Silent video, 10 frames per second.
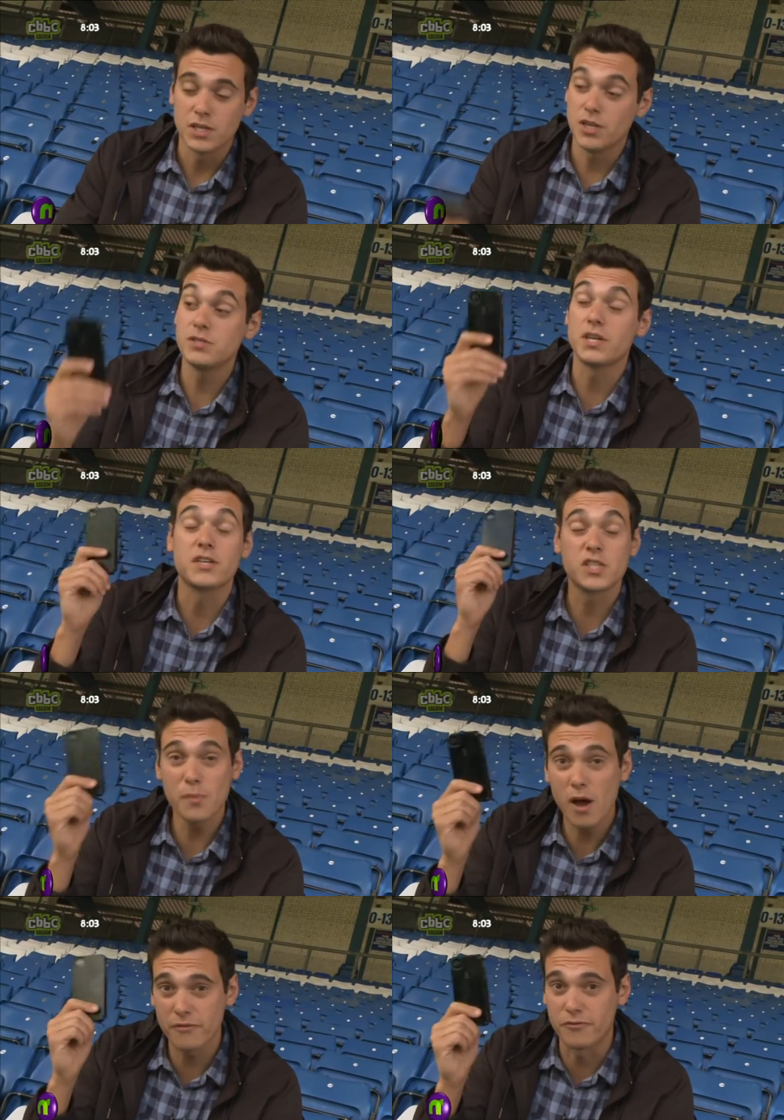using your
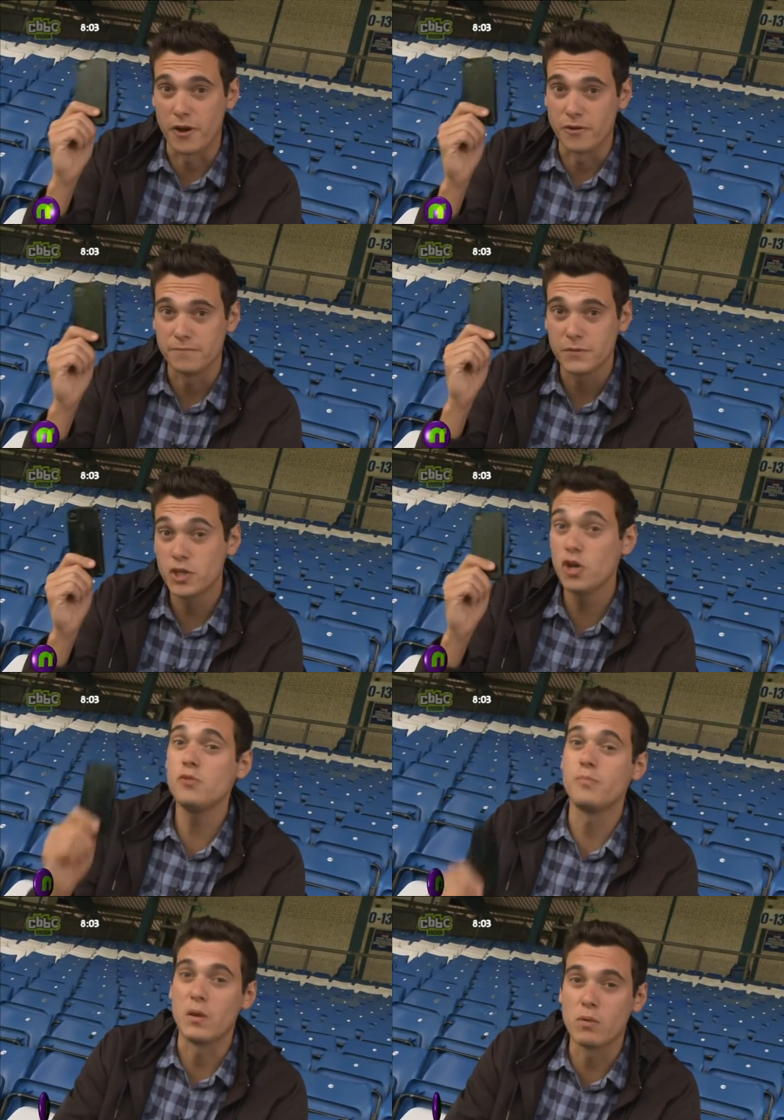smartphone
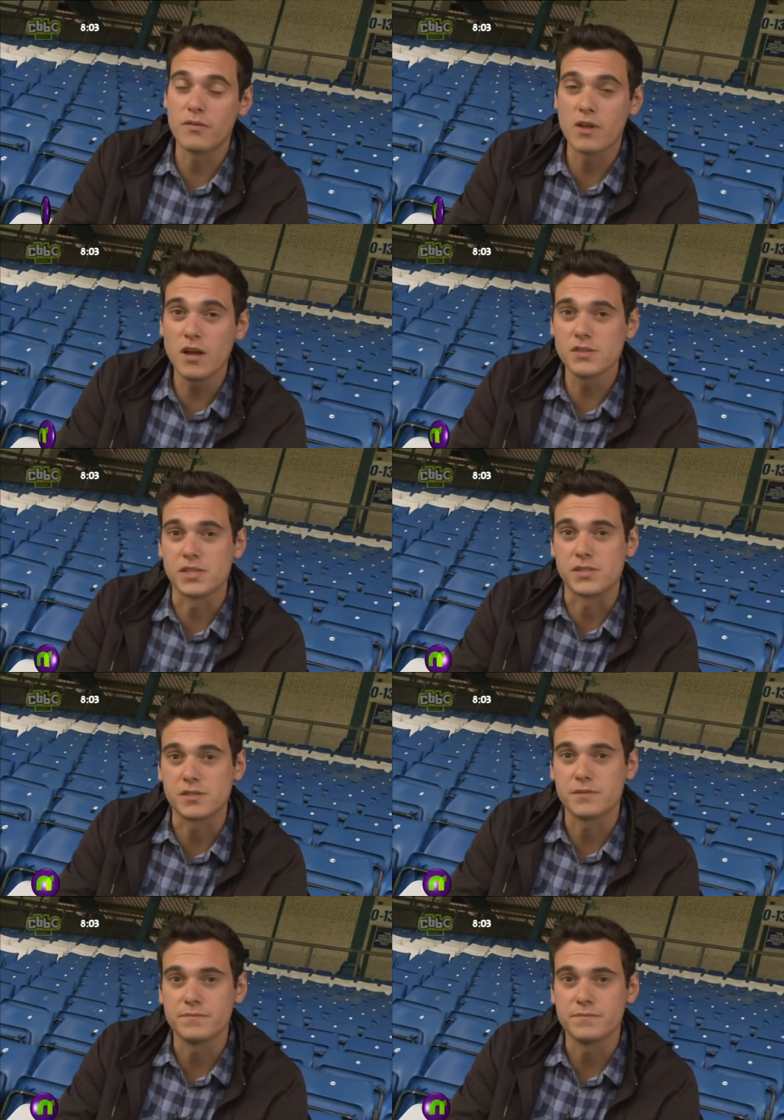could be one of the answers.